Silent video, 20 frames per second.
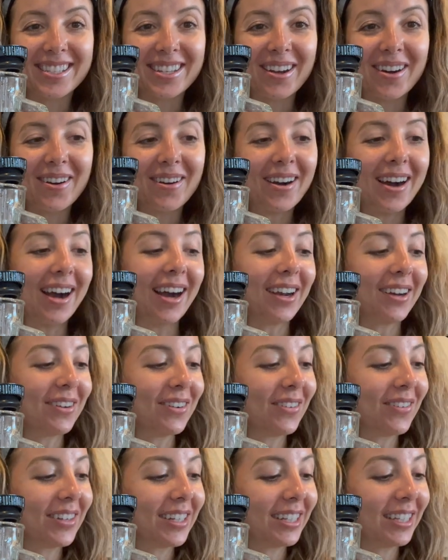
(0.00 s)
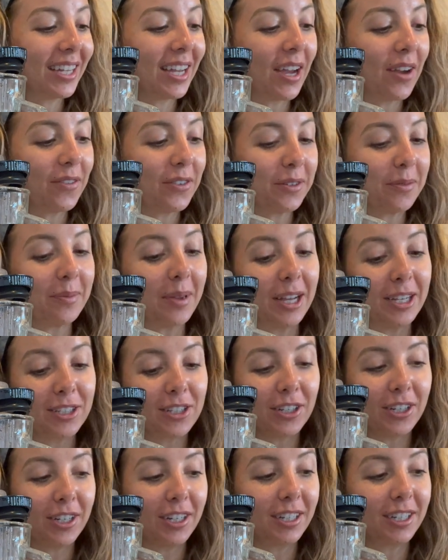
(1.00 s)
So I don't really ever
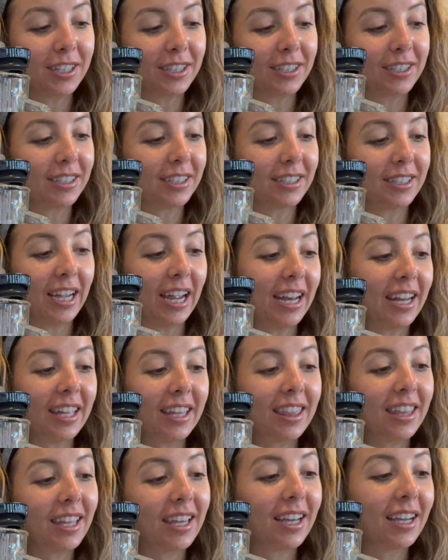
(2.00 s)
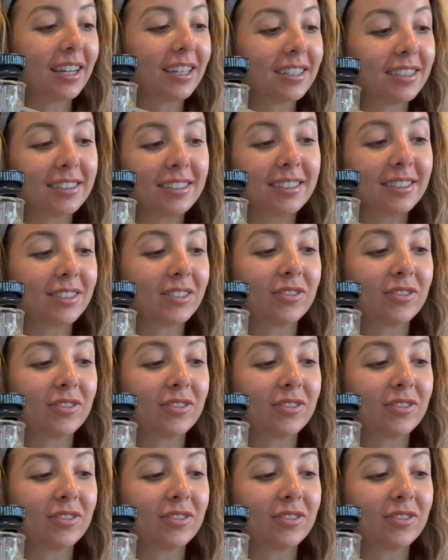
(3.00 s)
measure anything.